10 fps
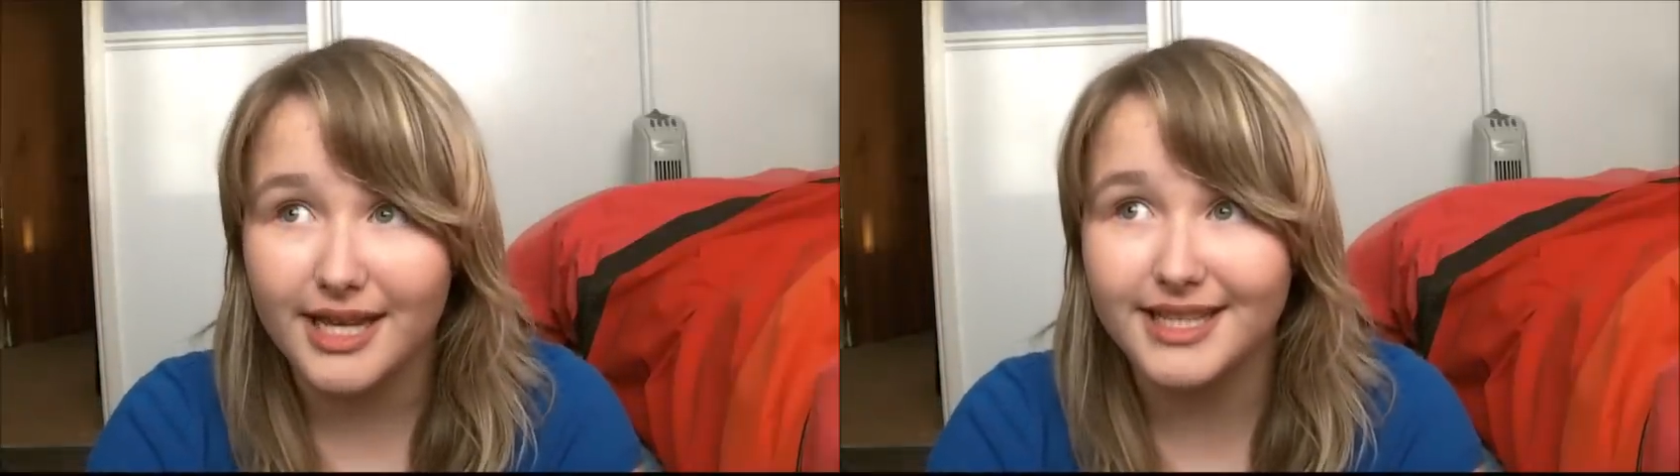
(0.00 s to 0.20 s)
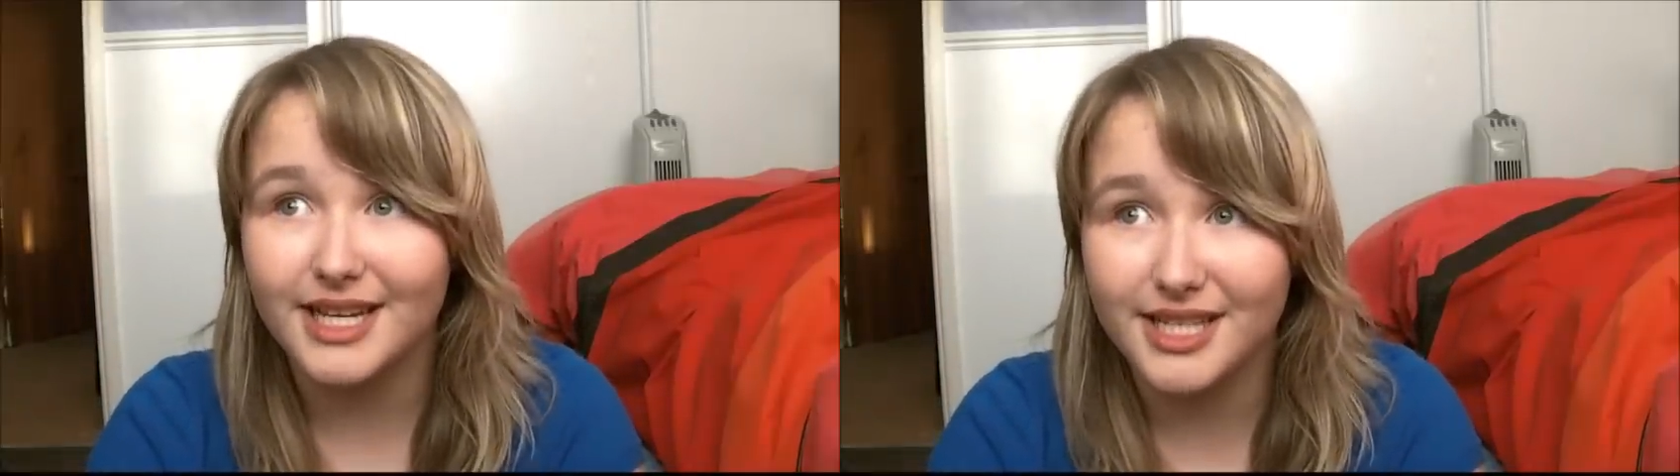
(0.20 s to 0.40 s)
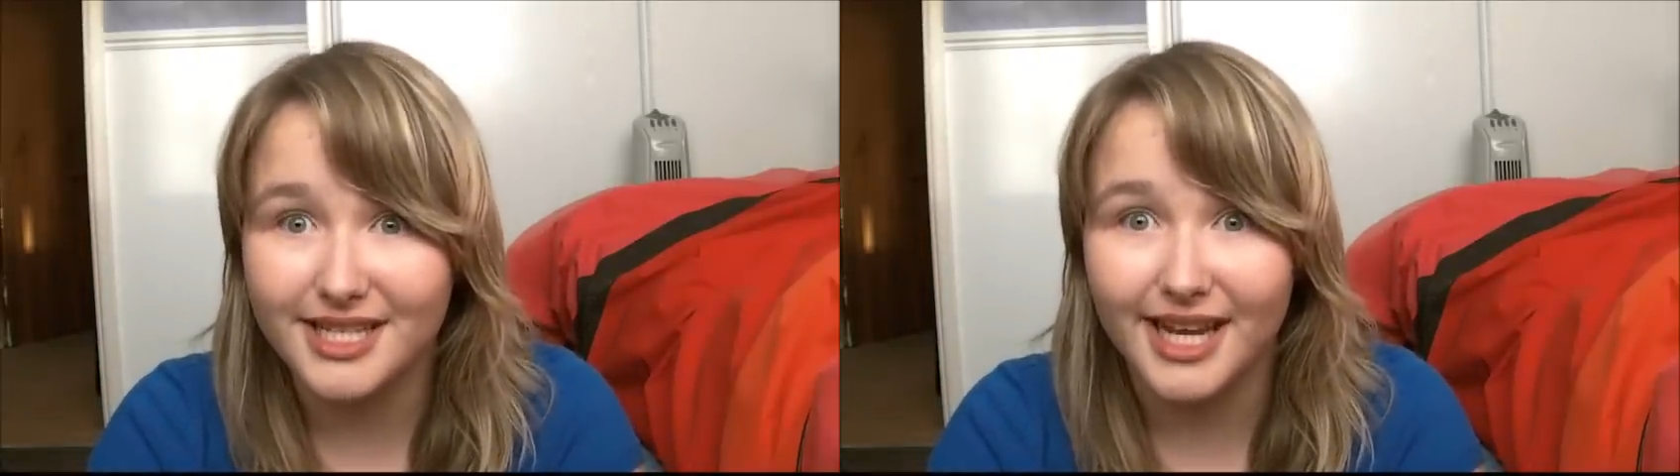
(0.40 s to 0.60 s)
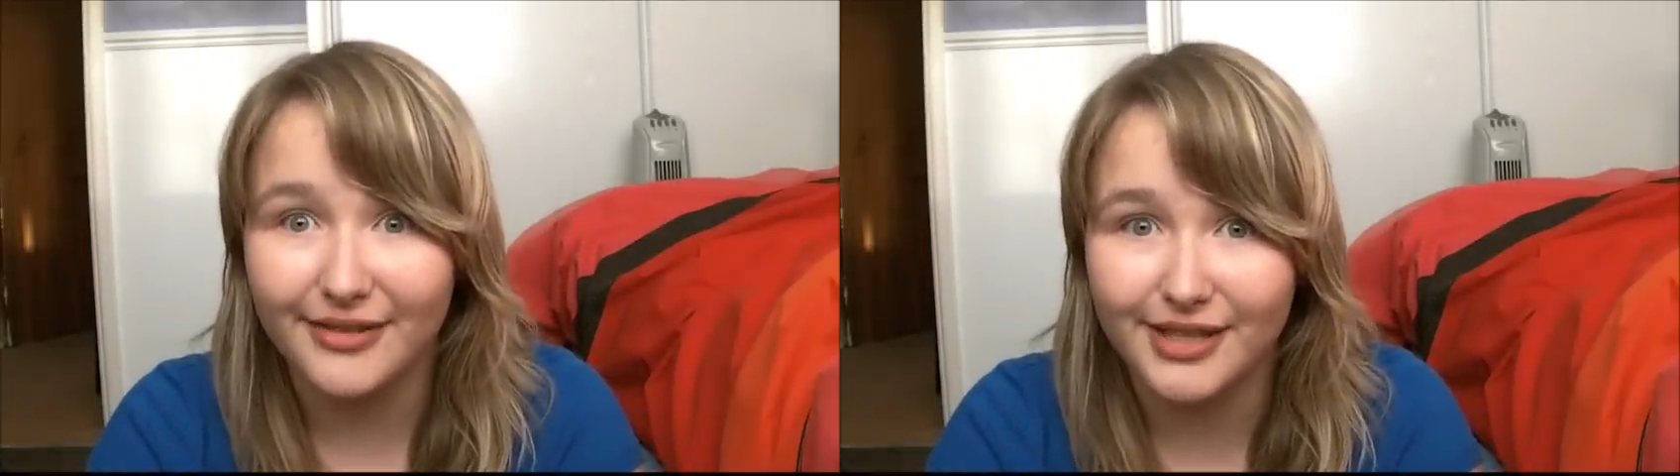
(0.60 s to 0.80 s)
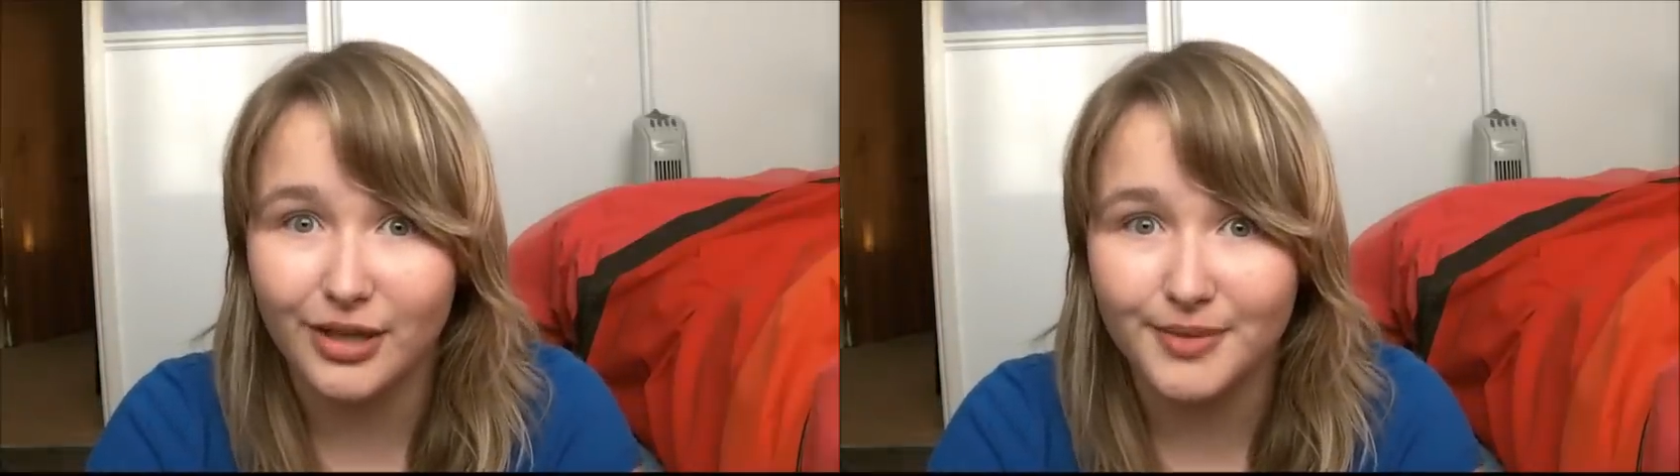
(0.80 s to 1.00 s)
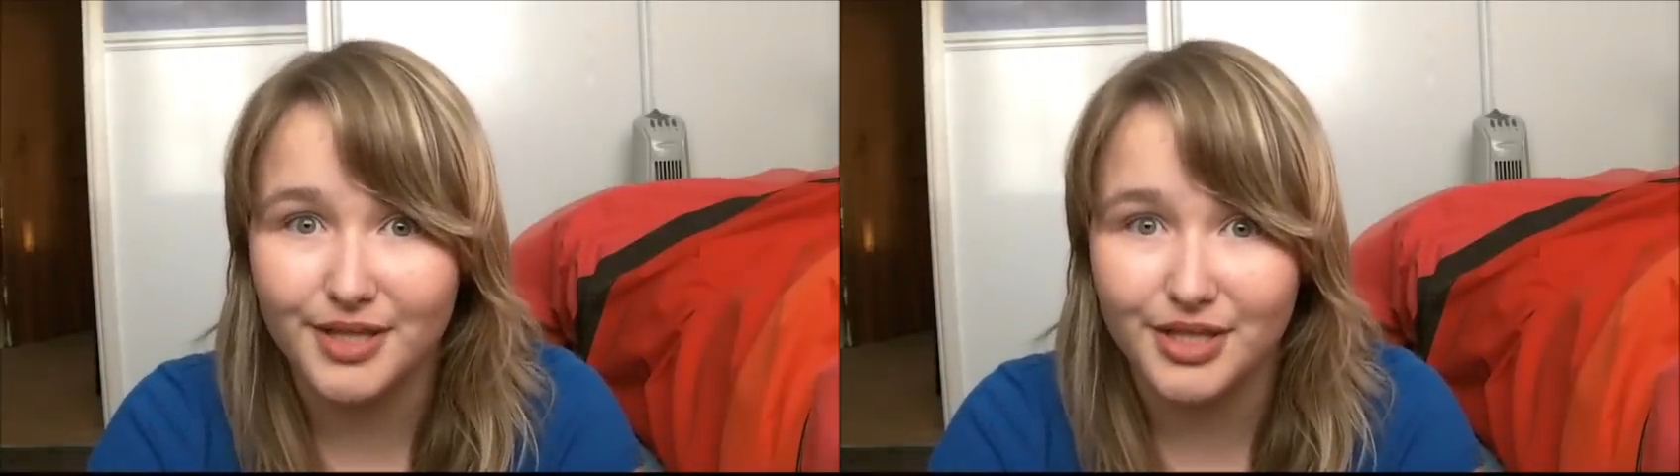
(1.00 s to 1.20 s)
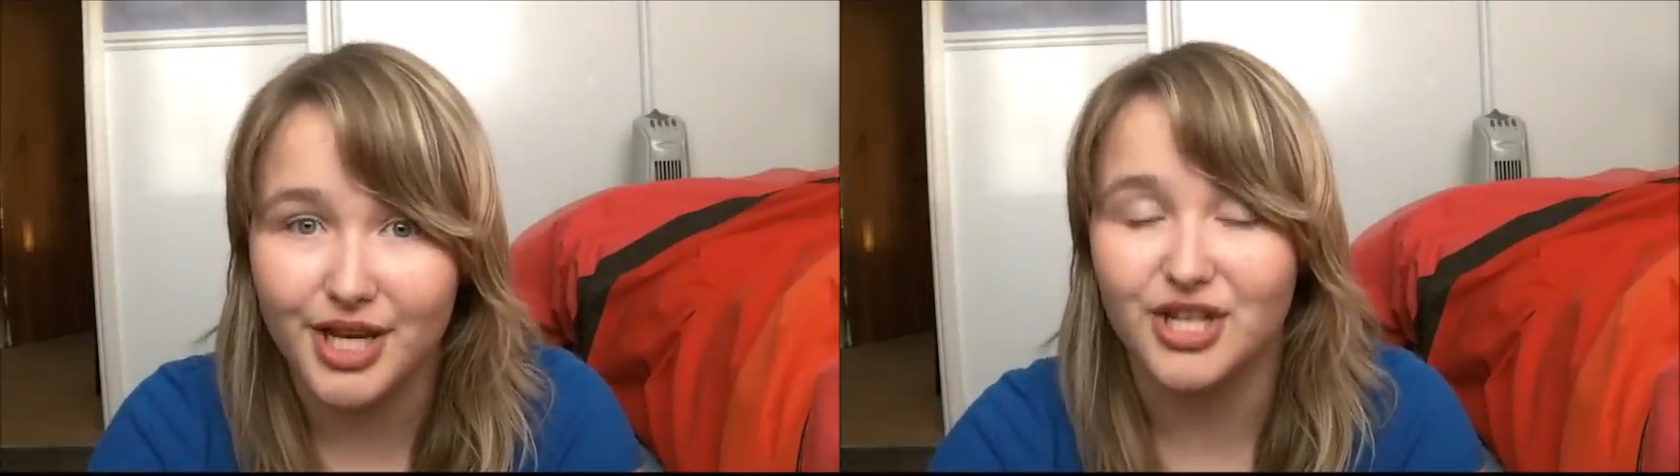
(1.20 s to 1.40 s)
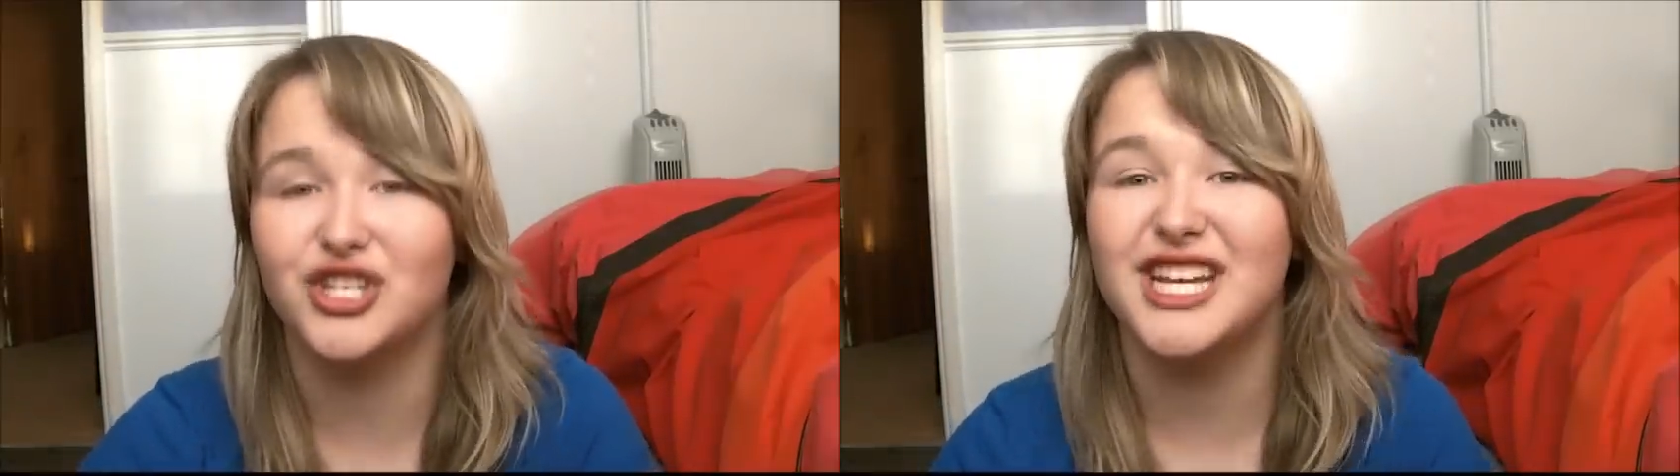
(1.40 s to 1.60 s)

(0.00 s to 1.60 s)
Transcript: is actually Tanni Thompson's chair.